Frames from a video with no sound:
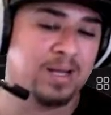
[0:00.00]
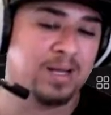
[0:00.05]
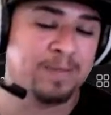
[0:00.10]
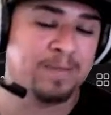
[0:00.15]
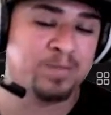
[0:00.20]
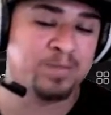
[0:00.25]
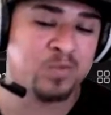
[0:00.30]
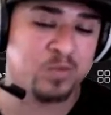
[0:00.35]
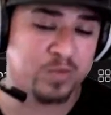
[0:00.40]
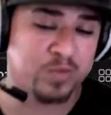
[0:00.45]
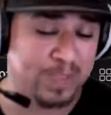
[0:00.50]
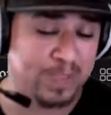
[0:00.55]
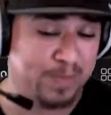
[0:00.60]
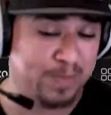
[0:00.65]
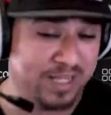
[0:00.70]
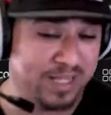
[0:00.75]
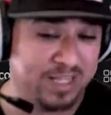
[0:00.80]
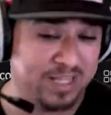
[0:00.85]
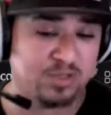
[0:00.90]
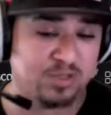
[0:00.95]

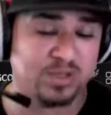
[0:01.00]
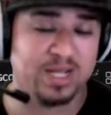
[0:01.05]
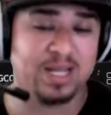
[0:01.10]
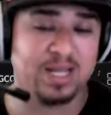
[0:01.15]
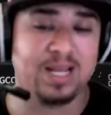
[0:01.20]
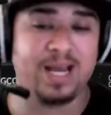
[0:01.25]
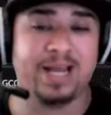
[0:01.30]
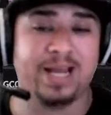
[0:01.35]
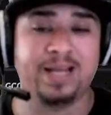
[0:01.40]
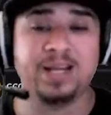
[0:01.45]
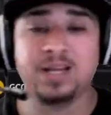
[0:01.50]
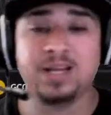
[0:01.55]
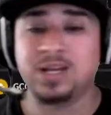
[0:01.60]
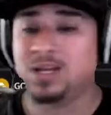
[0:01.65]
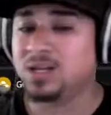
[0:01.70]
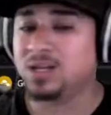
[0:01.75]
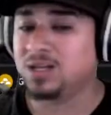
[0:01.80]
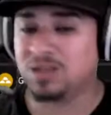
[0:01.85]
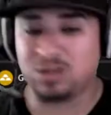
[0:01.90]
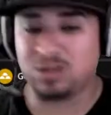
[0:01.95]
respect the trend line,
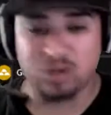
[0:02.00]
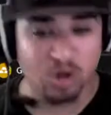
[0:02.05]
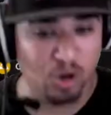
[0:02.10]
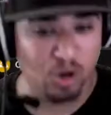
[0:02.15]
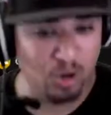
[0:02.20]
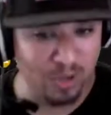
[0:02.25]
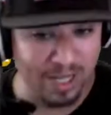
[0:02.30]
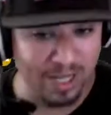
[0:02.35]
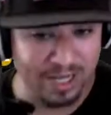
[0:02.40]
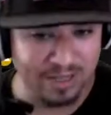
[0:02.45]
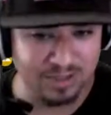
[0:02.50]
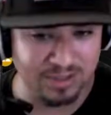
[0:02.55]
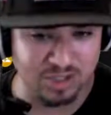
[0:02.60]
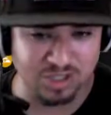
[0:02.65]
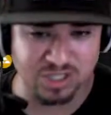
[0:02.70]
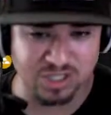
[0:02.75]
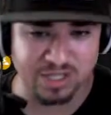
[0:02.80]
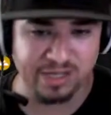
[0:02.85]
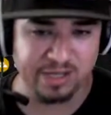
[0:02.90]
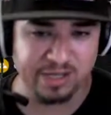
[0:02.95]
go like just
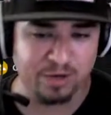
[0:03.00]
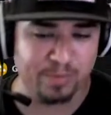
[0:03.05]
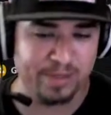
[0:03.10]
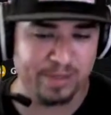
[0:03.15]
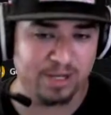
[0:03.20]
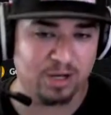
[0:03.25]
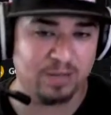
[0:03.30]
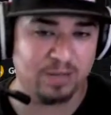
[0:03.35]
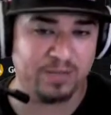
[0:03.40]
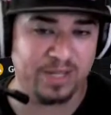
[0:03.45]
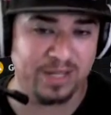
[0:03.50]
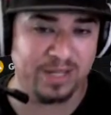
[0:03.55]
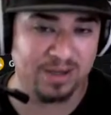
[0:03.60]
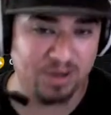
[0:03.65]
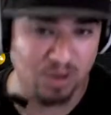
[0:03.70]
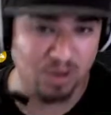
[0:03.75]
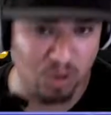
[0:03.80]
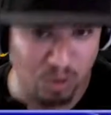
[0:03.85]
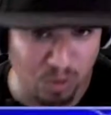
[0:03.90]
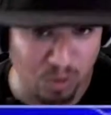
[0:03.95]
a little bit up, then
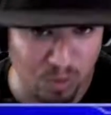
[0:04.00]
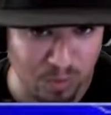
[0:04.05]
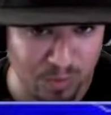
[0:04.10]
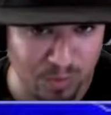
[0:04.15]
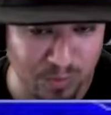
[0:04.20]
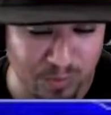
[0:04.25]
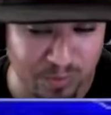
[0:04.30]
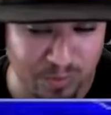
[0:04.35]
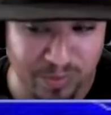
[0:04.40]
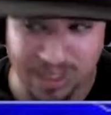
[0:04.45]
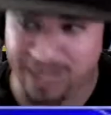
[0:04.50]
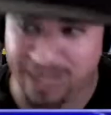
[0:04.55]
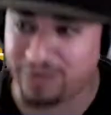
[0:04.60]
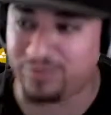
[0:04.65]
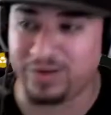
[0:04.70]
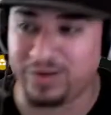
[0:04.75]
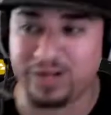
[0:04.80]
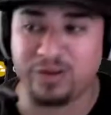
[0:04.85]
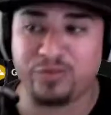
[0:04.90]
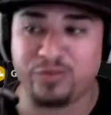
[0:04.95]
go like
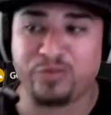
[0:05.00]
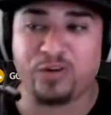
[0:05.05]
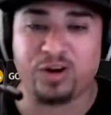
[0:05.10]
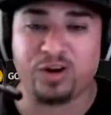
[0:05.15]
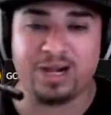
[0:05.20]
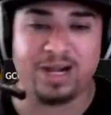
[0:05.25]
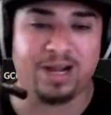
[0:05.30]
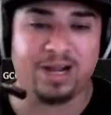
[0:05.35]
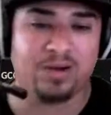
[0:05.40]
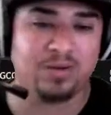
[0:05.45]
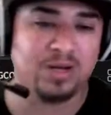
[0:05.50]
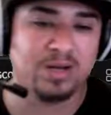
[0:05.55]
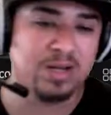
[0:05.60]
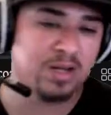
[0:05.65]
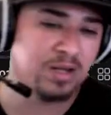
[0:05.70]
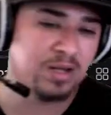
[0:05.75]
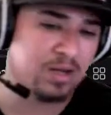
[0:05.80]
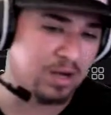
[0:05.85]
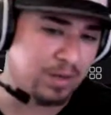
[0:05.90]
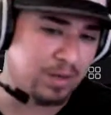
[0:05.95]
very far out,
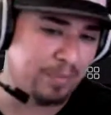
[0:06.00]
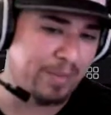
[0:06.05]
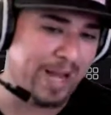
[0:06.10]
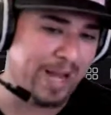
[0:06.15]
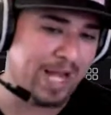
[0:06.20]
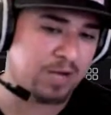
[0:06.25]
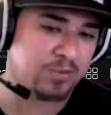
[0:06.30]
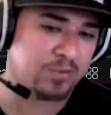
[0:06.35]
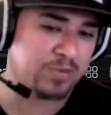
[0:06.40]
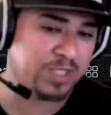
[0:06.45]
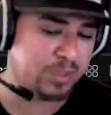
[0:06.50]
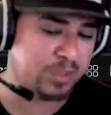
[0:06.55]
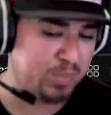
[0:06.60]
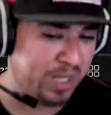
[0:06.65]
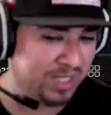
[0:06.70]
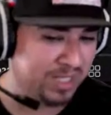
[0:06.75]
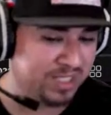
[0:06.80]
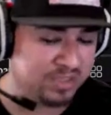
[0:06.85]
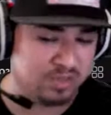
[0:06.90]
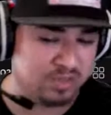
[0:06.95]
come back, respect
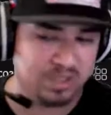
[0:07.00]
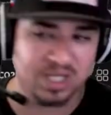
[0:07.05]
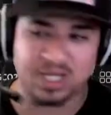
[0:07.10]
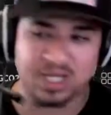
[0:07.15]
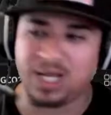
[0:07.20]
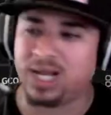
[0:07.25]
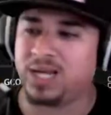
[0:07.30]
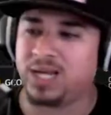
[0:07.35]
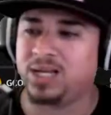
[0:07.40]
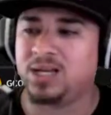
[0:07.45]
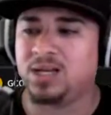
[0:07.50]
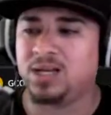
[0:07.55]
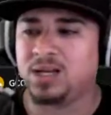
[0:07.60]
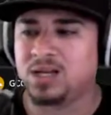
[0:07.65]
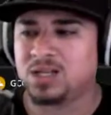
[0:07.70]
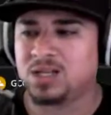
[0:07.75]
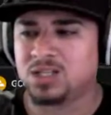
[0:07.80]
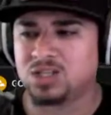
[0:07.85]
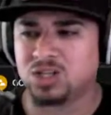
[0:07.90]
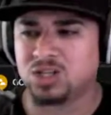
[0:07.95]
the trend line.
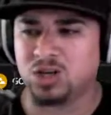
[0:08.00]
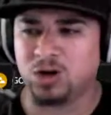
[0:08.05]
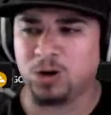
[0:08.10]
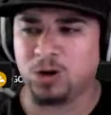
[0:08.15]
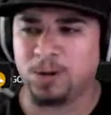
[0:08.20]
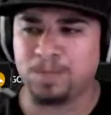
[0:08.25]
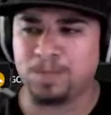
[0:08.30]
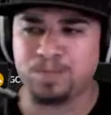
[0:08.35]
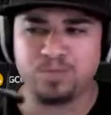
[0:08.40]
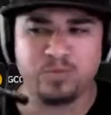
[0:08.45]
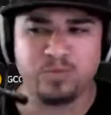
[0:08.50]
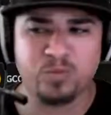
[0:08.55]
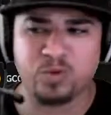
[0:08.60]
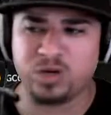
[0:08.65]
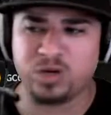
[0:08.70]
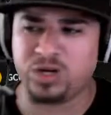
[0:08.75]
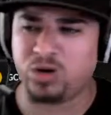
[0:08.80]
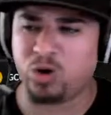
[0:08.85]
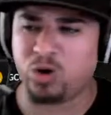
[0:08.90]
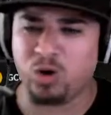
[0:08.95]
So
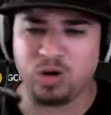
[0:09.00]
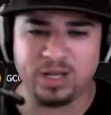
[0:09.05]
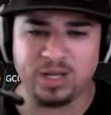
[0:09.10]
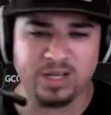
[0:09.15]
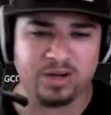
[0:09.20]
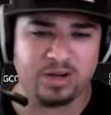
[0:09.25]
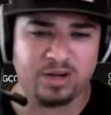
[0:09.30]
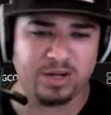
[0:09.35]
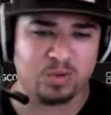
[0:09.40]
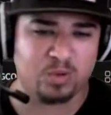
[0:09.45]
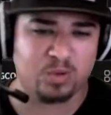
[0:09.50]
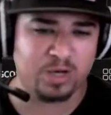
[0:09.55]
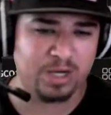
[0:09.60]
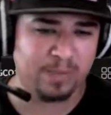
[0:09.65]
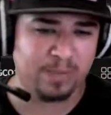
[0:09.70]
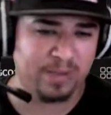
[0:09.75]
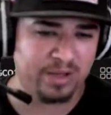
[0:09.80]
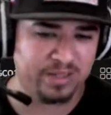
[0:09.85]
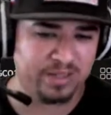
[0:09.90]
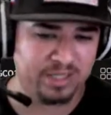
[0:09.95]
we're only going to worry
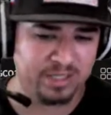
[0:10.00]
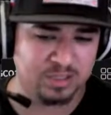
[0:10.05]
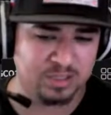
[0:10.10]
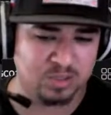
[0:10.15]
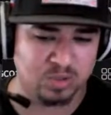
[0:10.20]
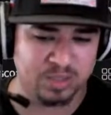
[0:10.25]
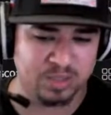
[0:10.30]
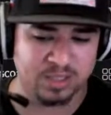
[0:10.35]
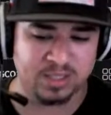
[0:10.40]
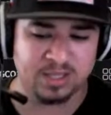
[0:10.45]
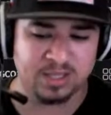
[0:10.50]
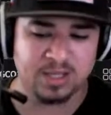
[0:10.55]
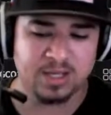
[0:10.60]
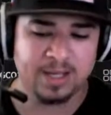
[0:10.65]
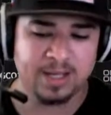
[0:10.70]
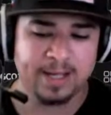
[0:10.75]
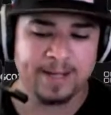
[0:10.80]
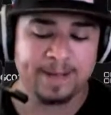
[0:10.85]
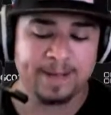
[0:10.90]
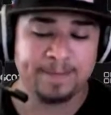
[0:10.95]
about this one.
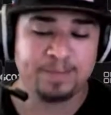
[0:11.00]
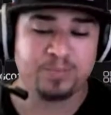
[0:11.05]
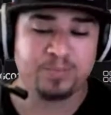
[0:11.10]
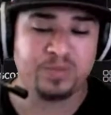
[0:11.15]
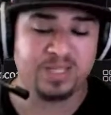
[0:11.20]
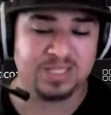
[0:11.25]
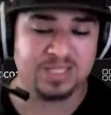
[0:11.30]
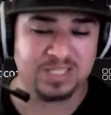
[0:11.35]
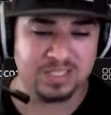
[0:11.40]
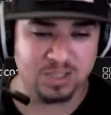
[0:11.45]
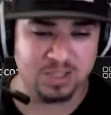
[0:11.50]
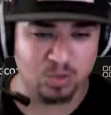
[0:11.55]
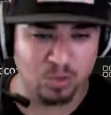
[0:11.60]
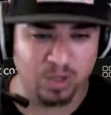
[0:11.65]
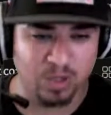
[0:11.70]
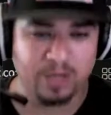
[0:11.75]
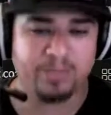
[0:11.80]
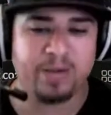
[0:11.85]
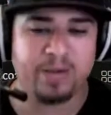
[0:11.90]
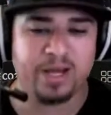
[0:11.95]
This is the
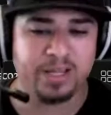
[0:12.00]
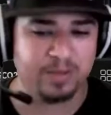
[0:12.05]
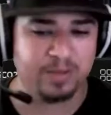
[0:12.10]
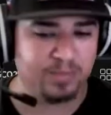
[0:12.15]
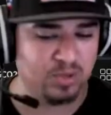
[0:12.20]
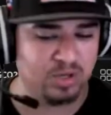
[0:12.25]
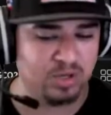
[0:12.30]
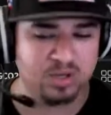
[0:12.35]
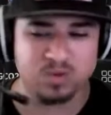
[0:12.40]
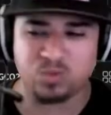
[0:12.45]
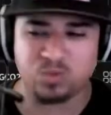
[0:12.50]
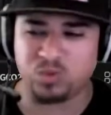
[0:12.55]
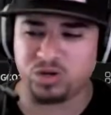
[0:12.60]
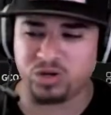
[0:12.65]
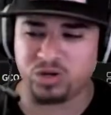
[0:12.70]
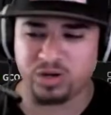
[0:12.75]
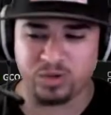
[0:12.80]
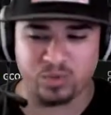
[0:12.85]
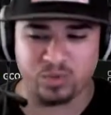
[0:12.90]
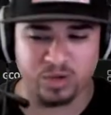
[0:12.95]
one by the book. We're going
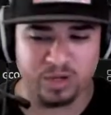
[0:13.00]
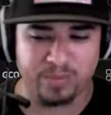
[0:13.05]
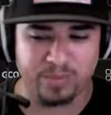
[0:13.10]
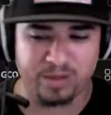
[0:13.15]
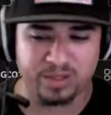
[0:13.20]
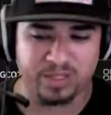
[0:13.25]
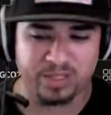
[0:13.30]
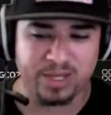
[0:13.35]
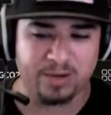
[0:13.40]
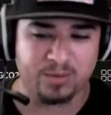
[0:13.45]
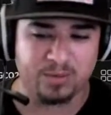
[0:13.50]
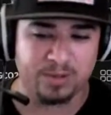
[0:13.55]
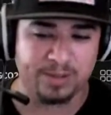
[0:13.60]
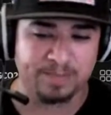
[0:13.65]
to worry about that one.